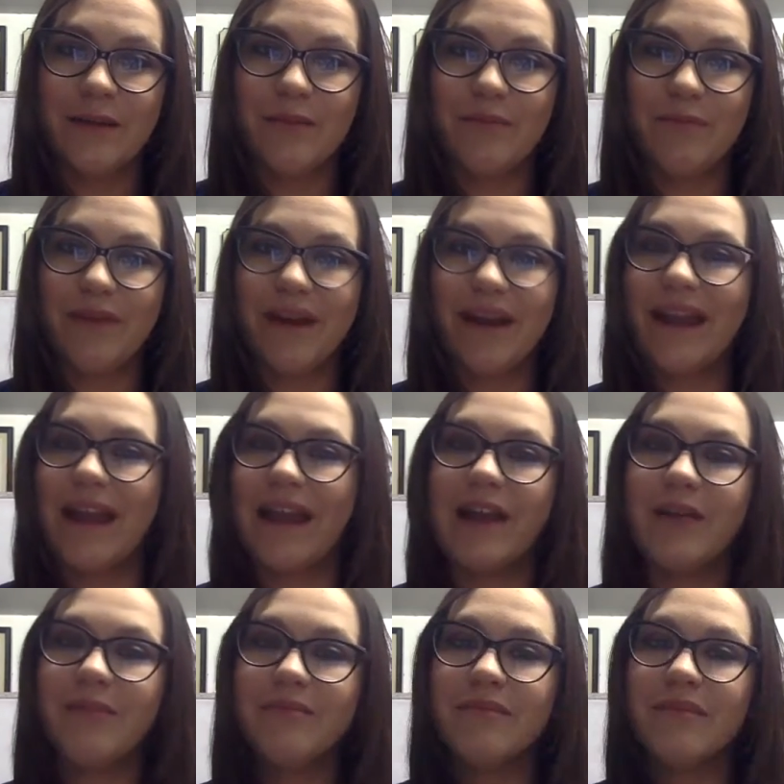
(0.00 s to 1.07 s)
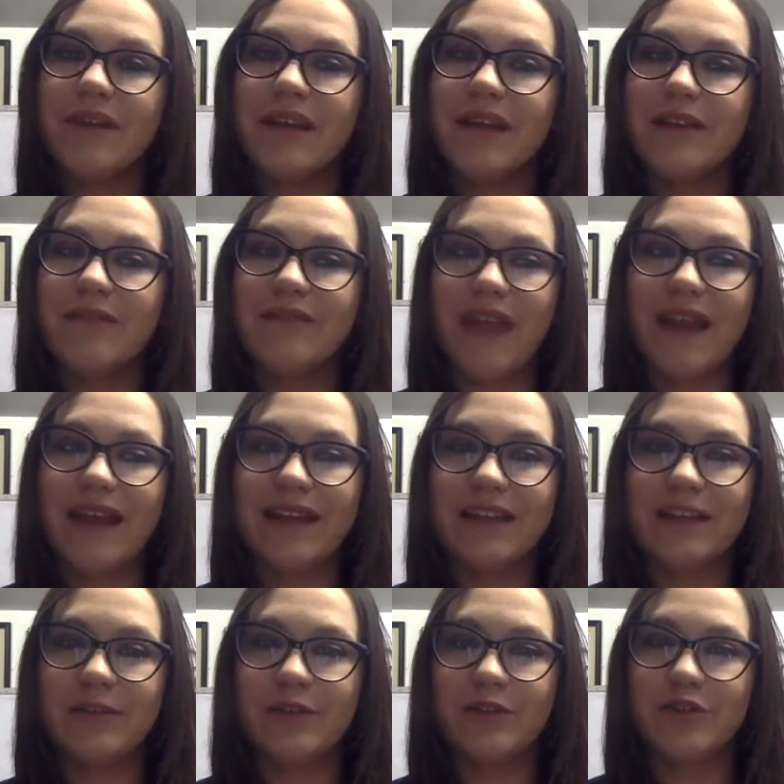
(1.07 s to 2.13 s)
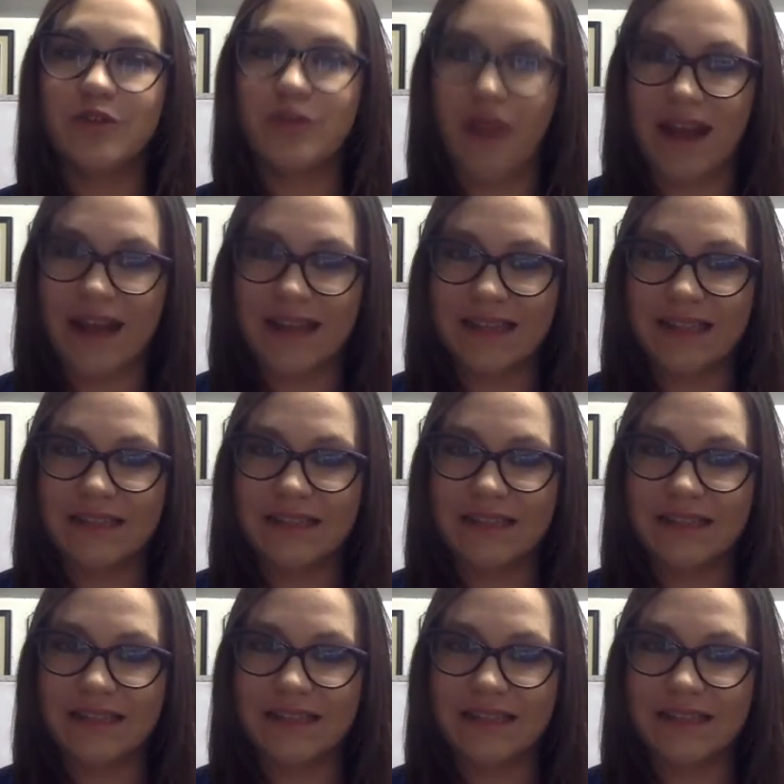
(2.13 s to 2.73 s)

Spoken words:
But I am inviting you to try